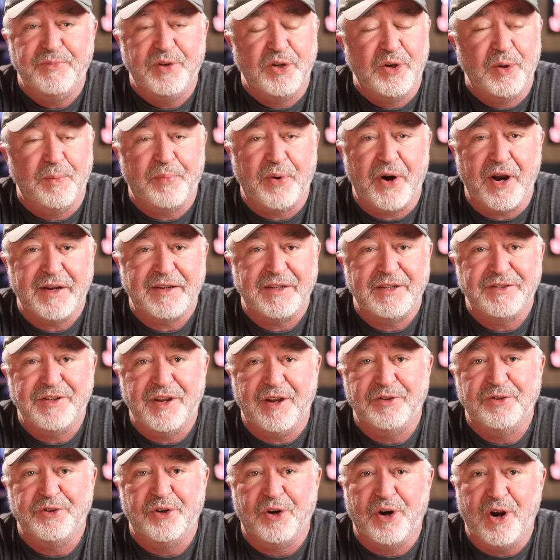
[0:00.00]
You can practice
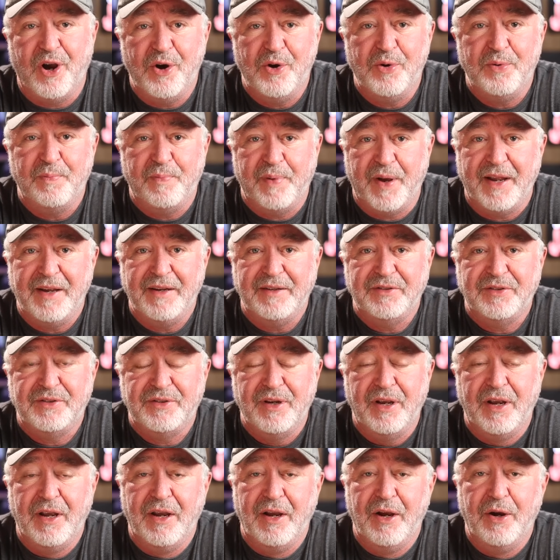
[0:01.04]
on your own pace
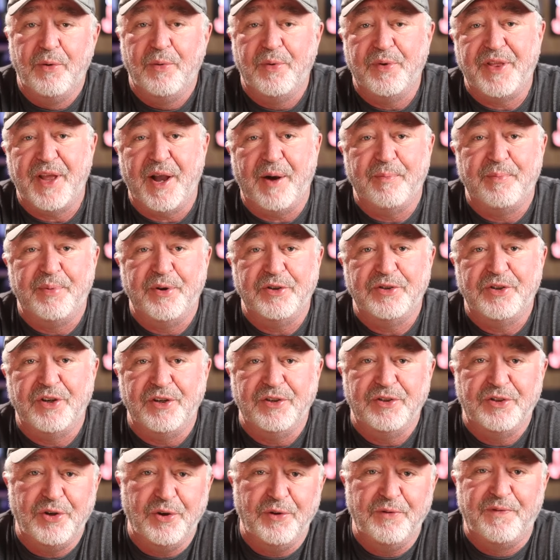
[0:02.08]
without
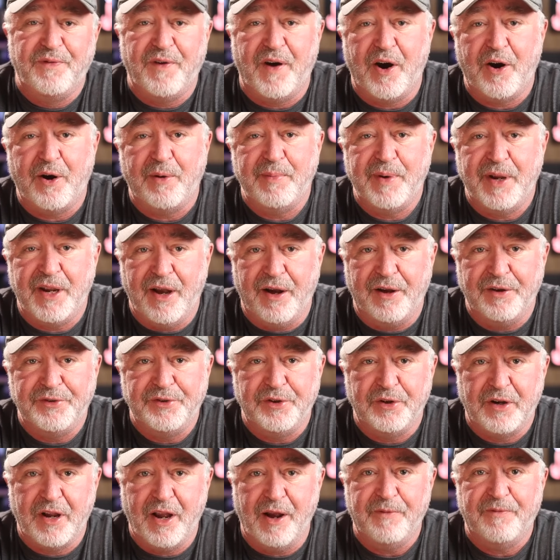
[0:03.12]
pushing too far beyond
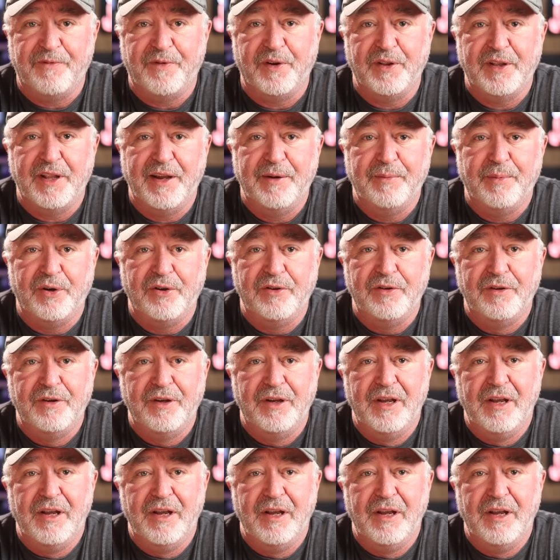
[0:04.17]
your comfort level.